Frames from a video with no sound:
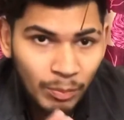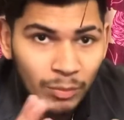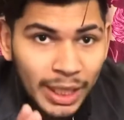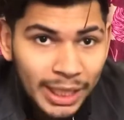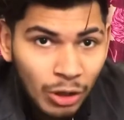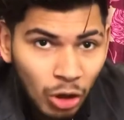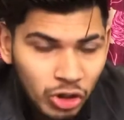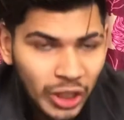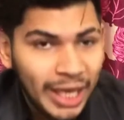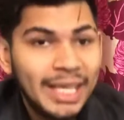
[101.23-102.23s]

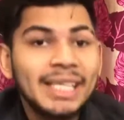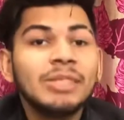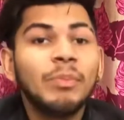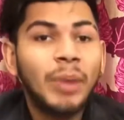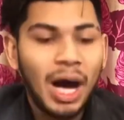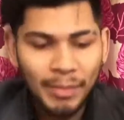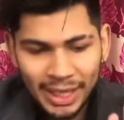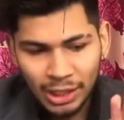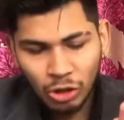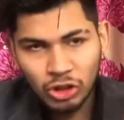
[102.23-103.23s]
introsci, that is palm
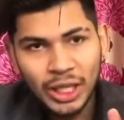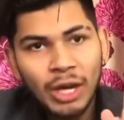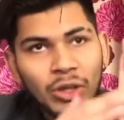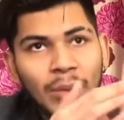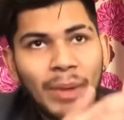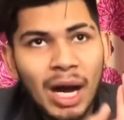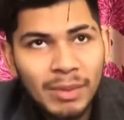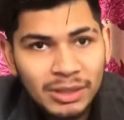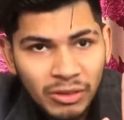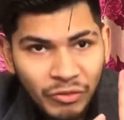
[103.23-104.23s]
introsci on the
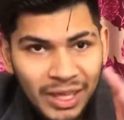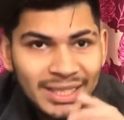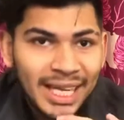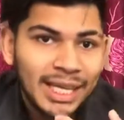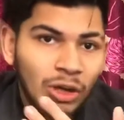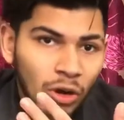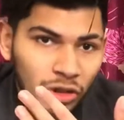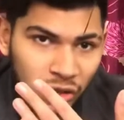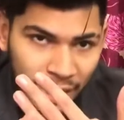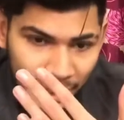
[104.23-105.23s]
palmar surface and
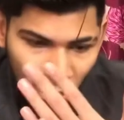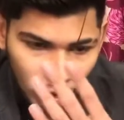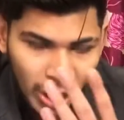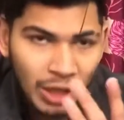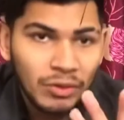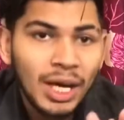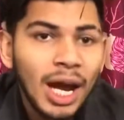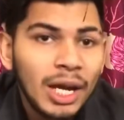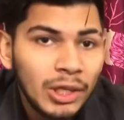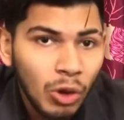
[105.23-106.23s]
dorsal introsci on the
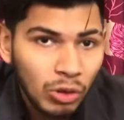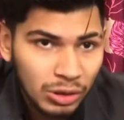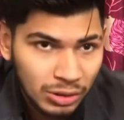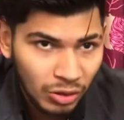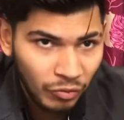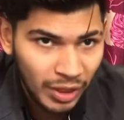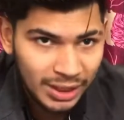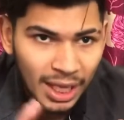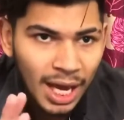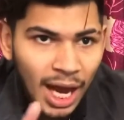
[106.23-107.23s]
dorsal surface.
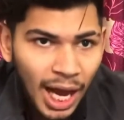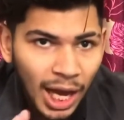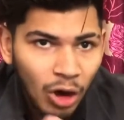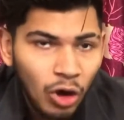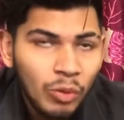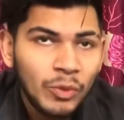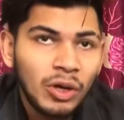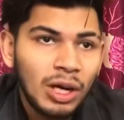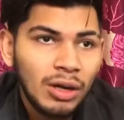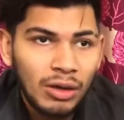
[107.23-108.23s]
I hope you
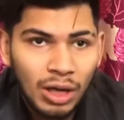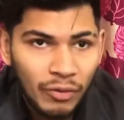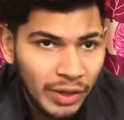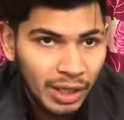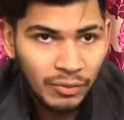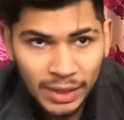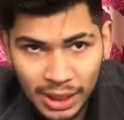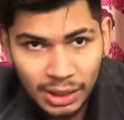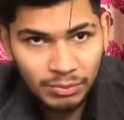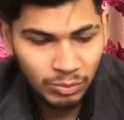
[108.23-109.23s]
are aware with
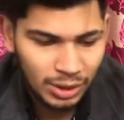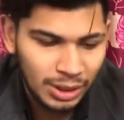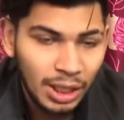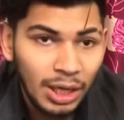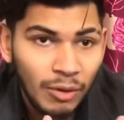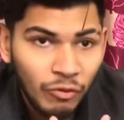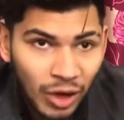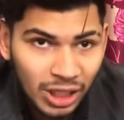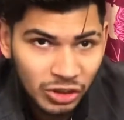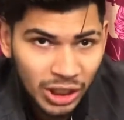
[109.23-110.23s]
the
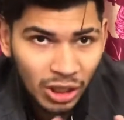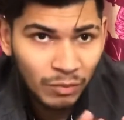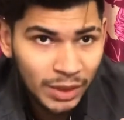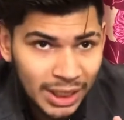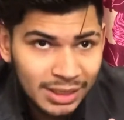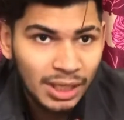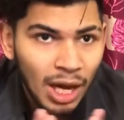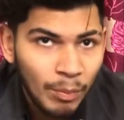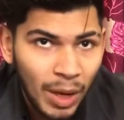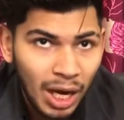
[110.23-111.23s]
functioning of these
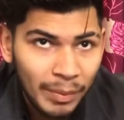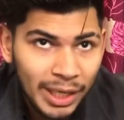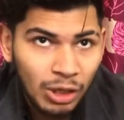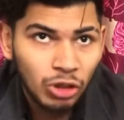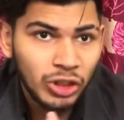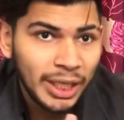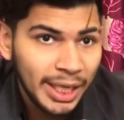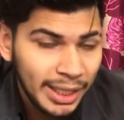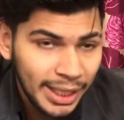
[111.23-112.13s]
palm introsci and